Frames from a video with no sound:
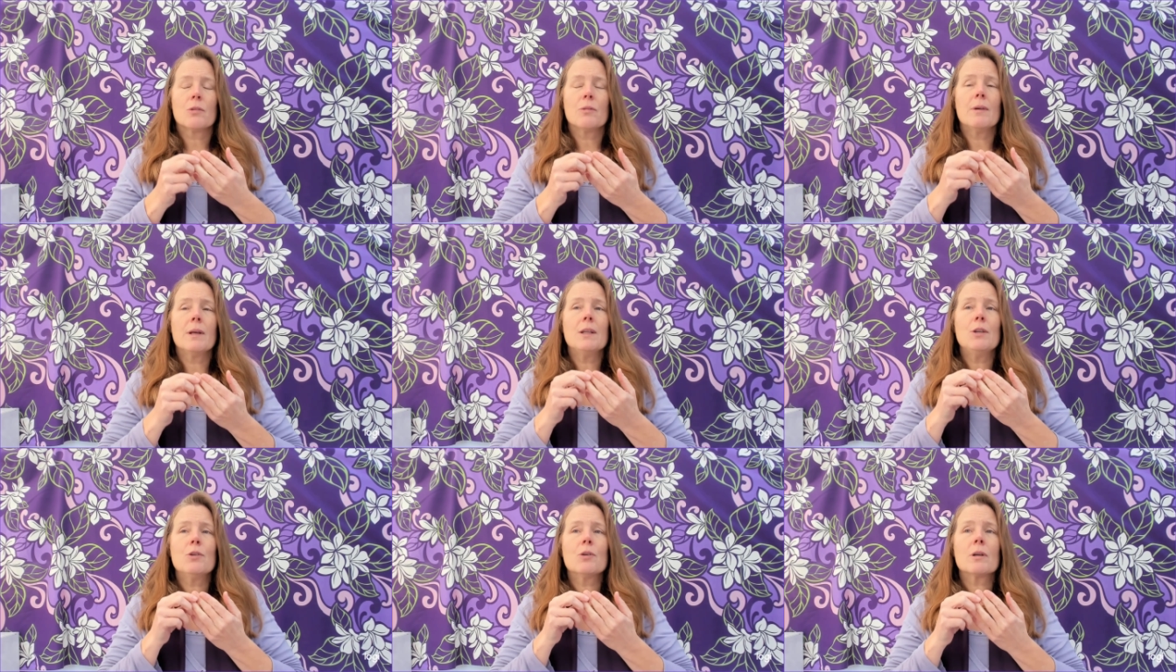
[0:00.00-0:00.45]
So
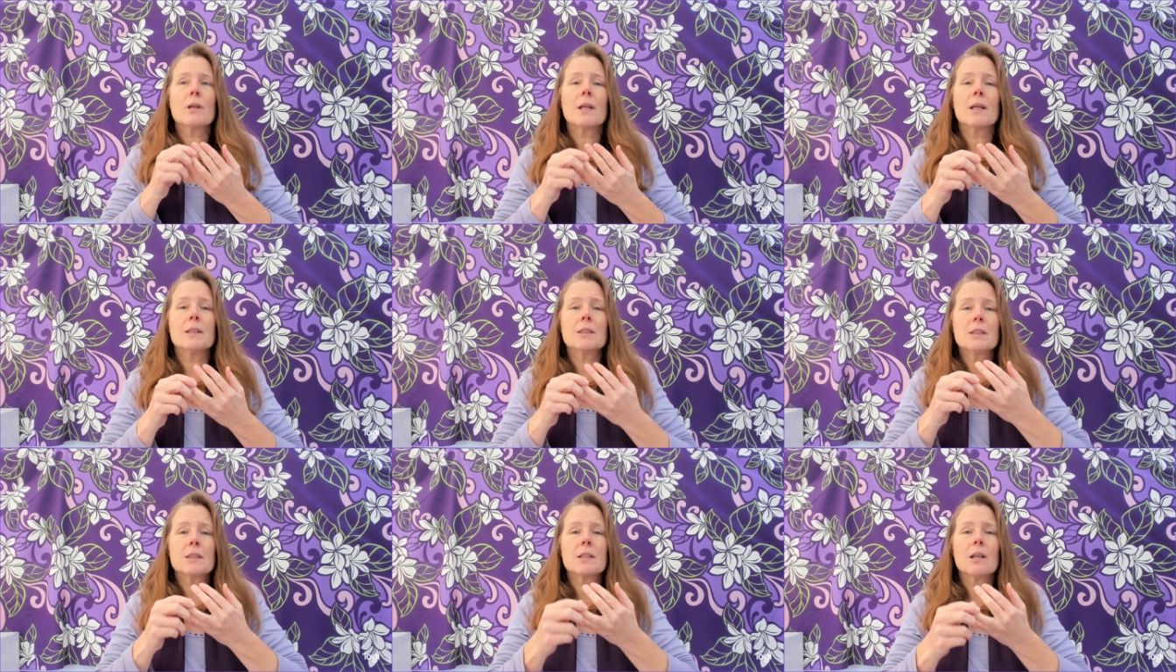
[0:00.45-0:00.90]
when you
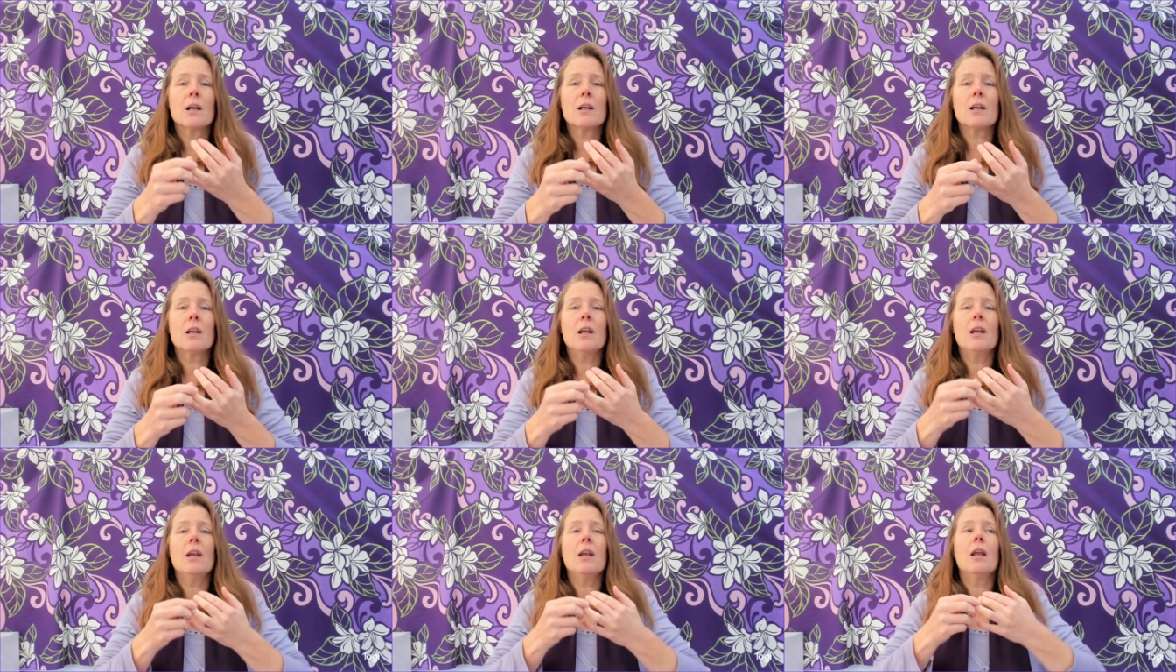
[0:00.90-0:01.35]
can
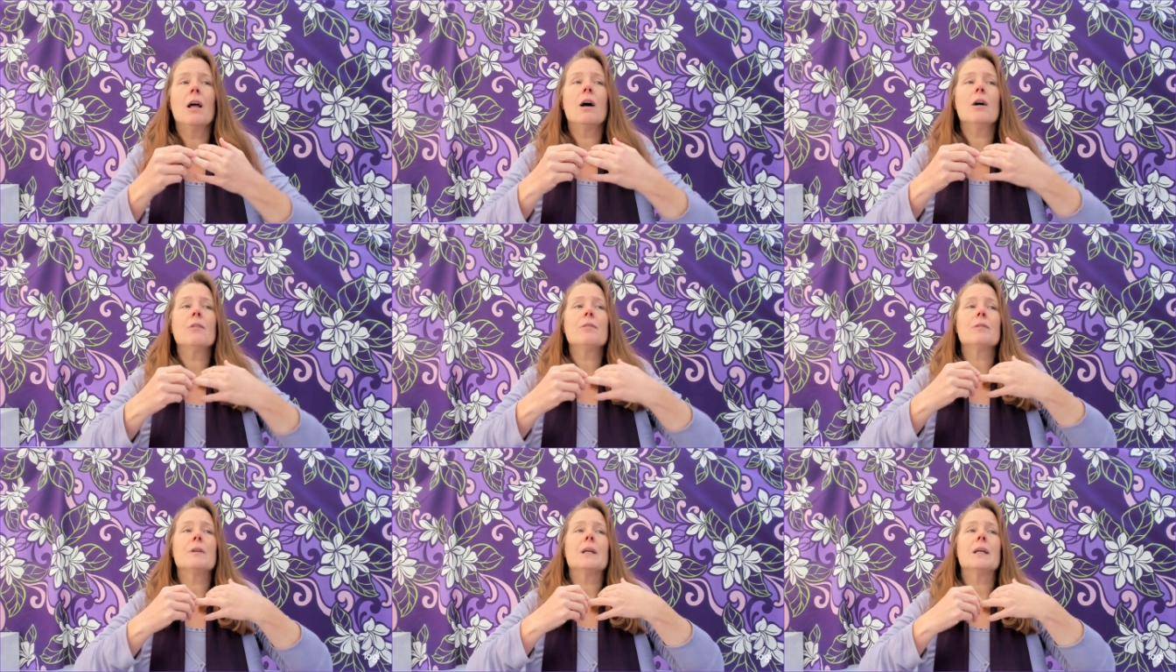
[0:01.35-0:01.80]
start
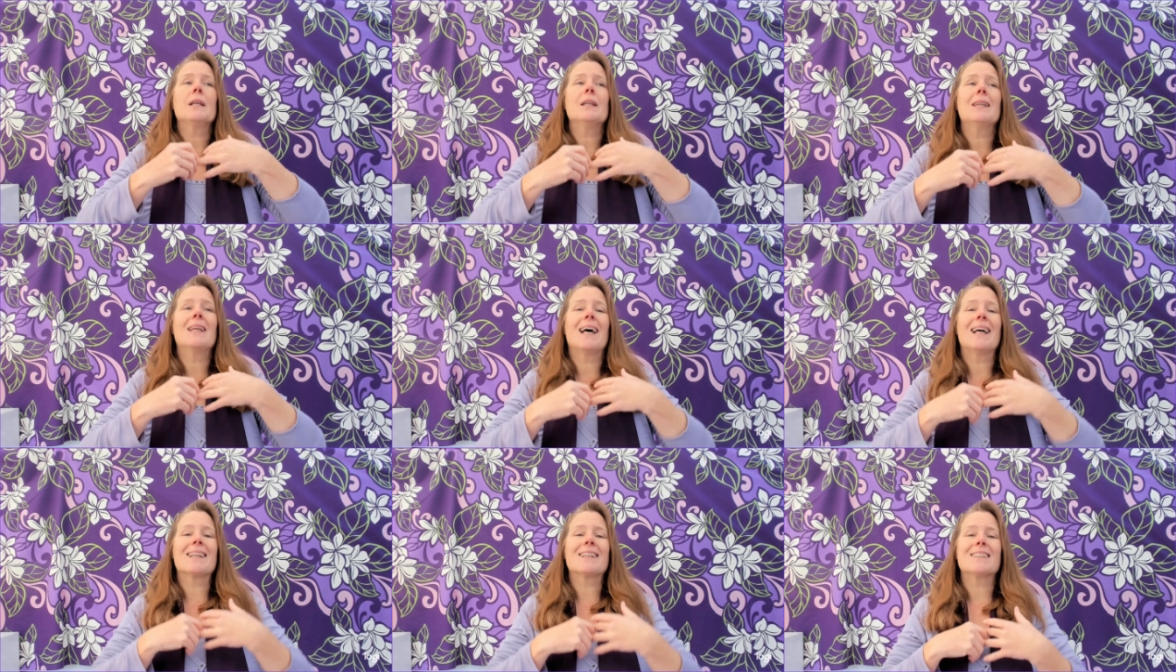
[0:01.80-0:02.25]

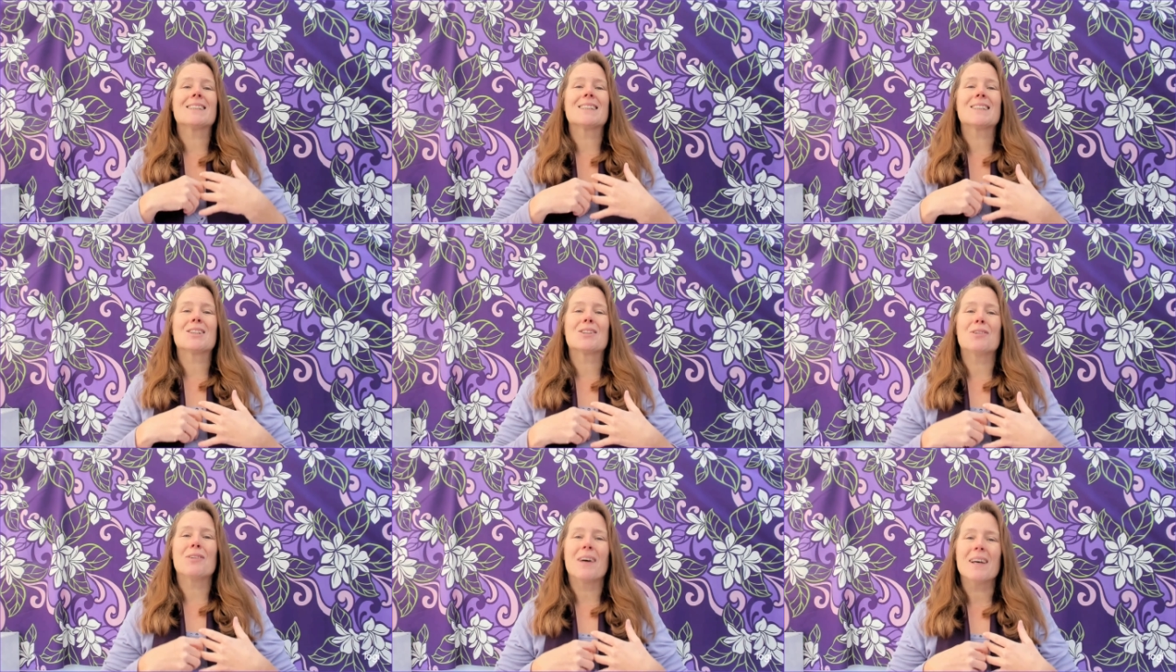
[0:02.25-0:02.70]
loving that
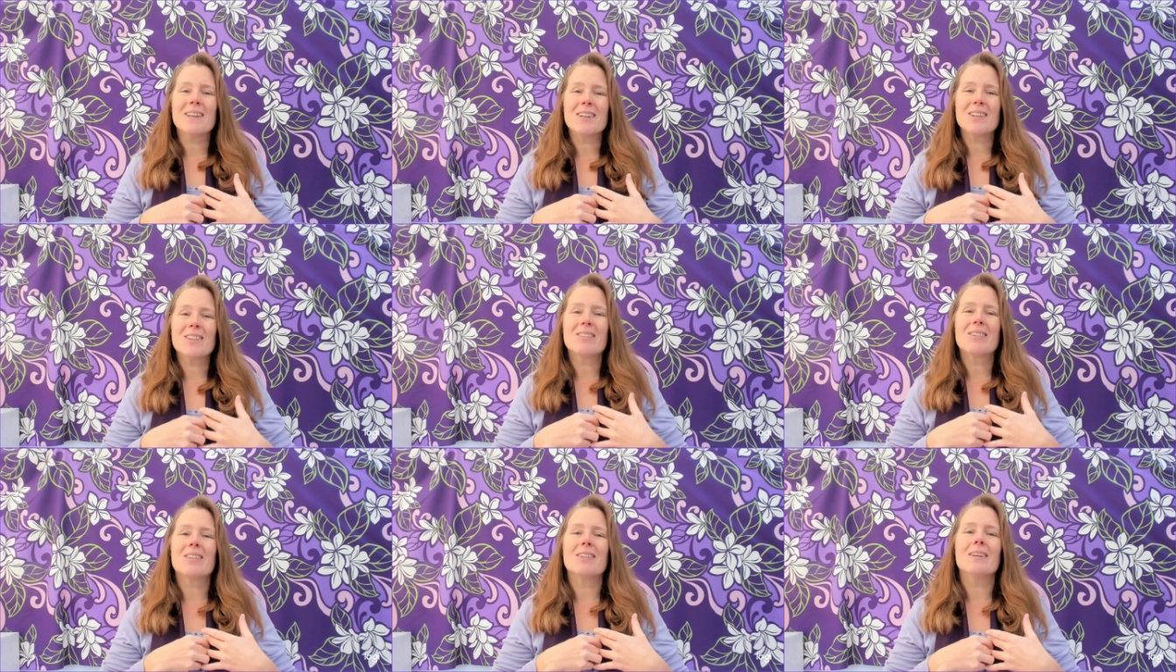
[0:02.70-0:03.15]

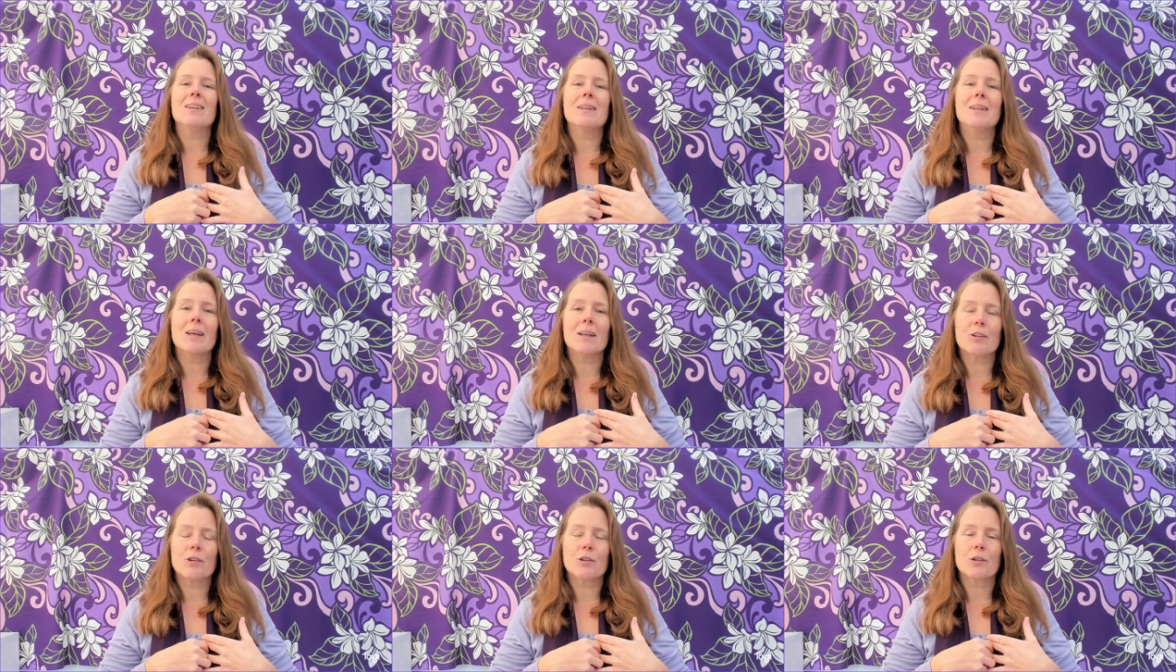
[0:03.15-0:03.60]
strategy
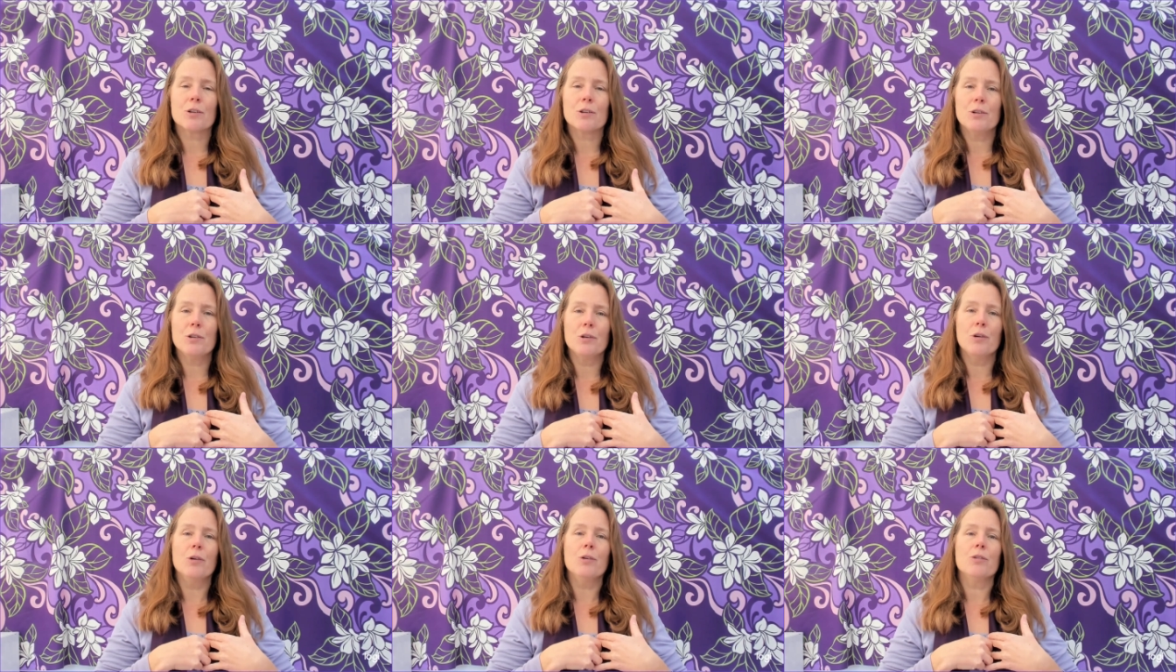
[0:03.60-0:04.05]
that you're
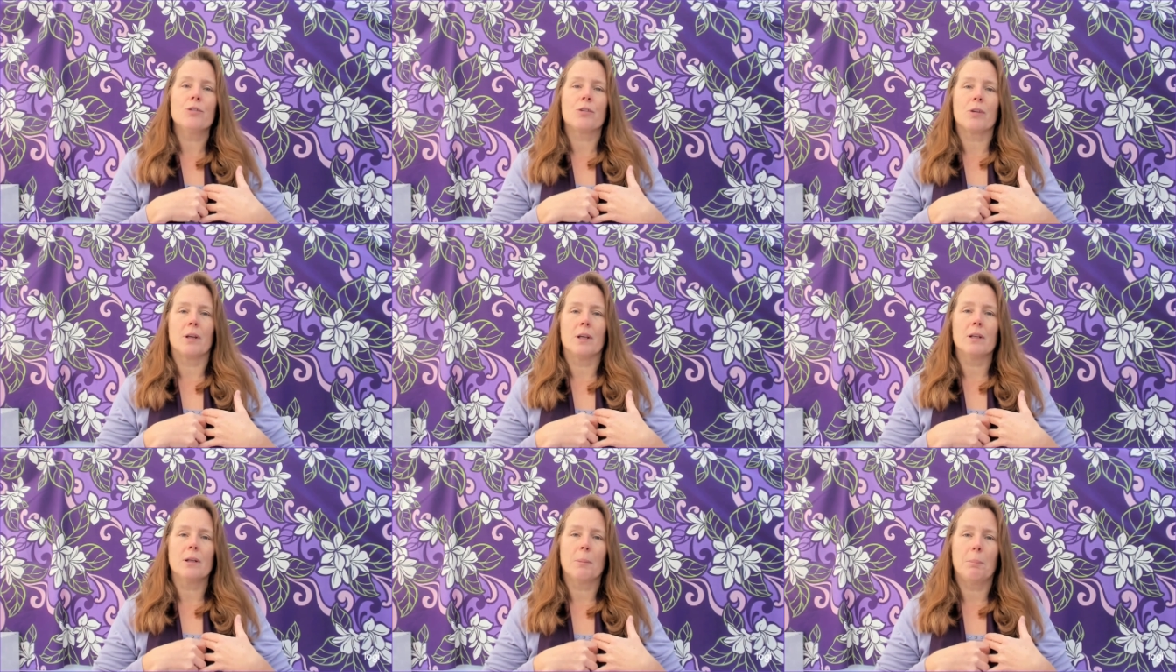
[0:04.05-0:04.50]

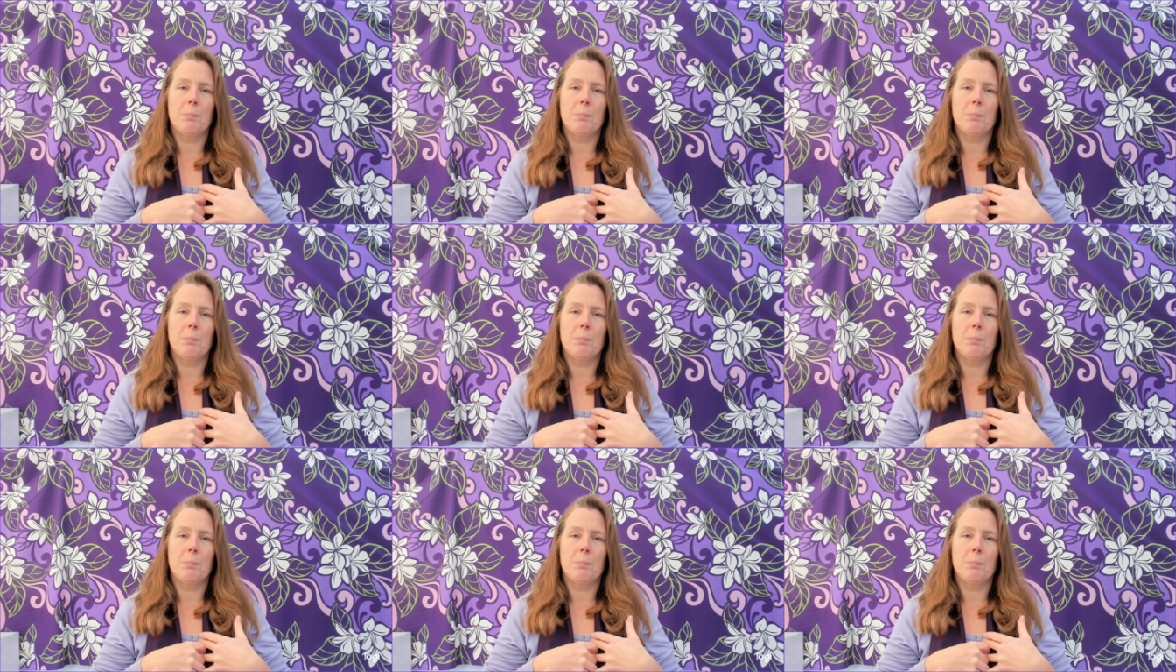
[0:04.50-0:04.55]
using,